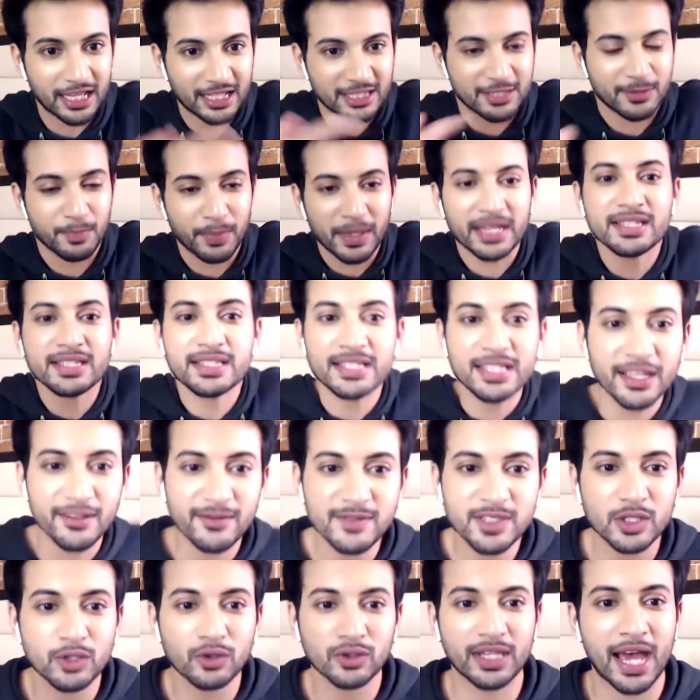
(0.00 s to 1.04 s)
space
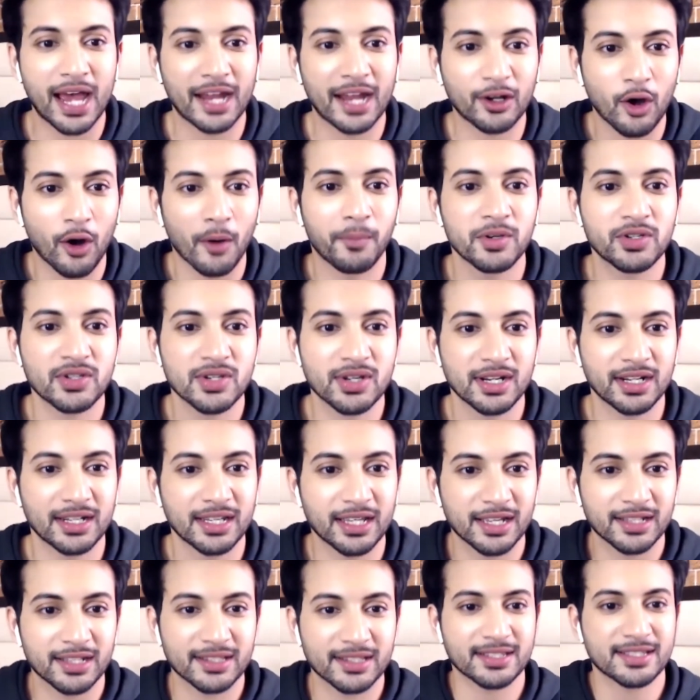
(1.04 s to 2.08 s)
gives you that
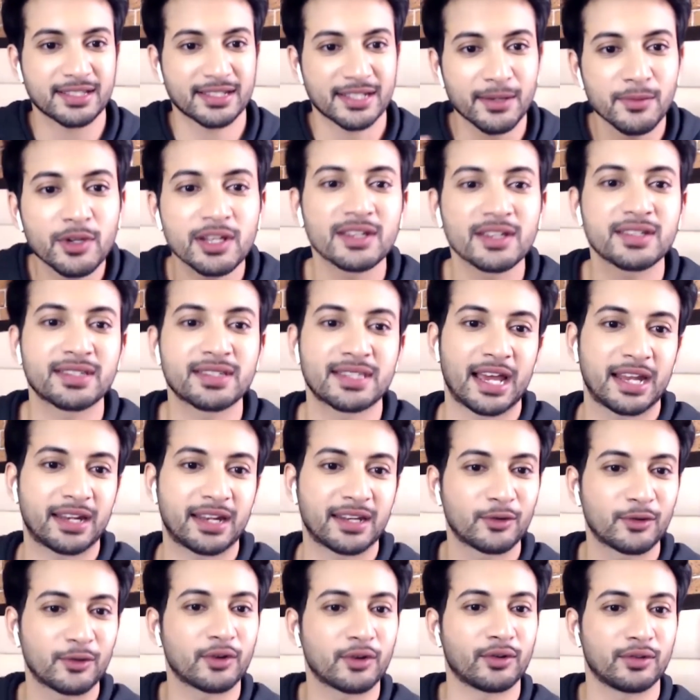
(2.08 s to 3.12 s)
opportunity. It's a stimulus that
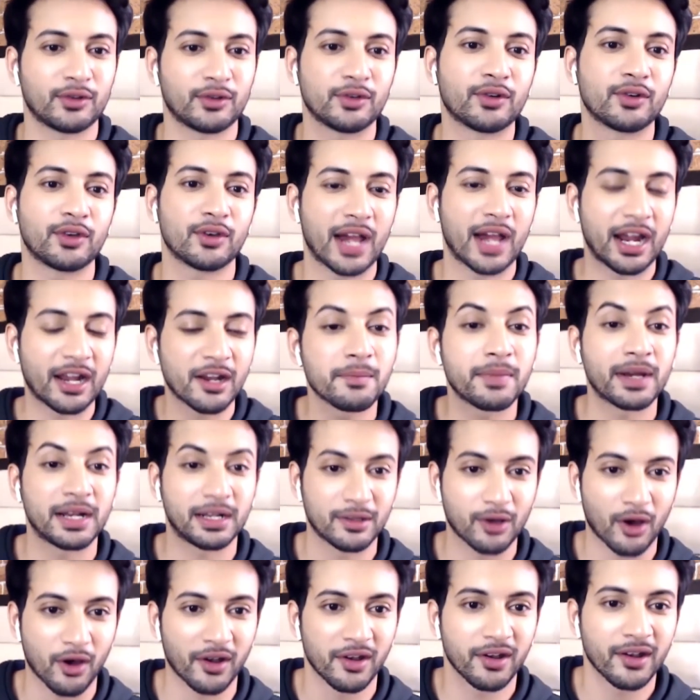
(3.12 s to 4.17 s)
you kind of
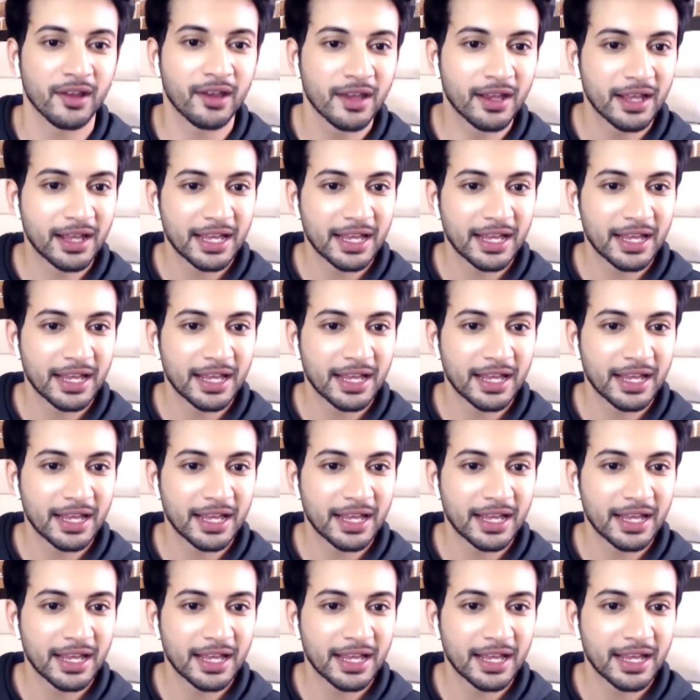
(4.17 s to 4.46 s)
build on.